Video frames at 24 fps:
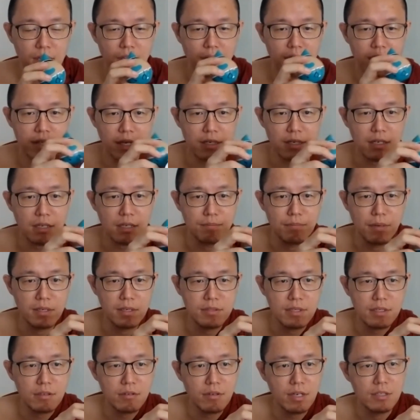then the
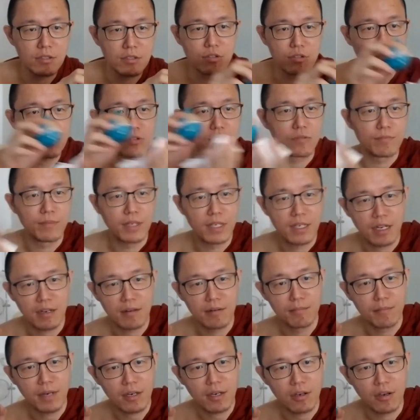person go and choose to become
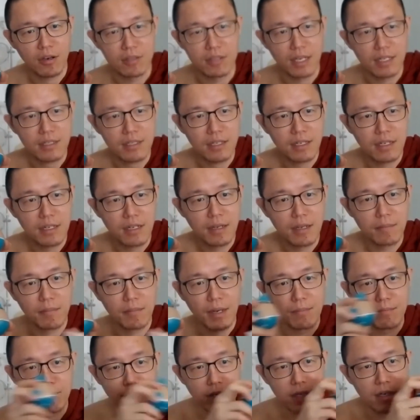a monk or nun,
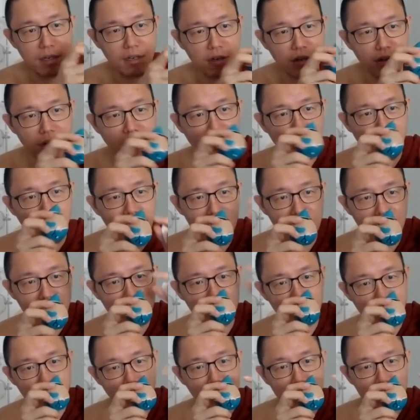but bring along all this
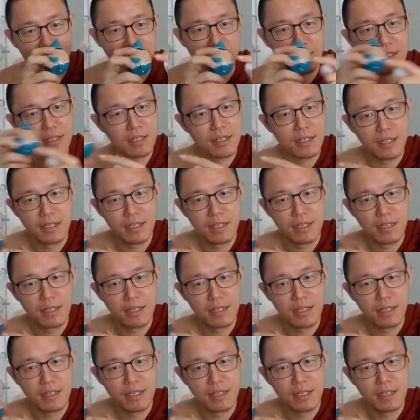mindset,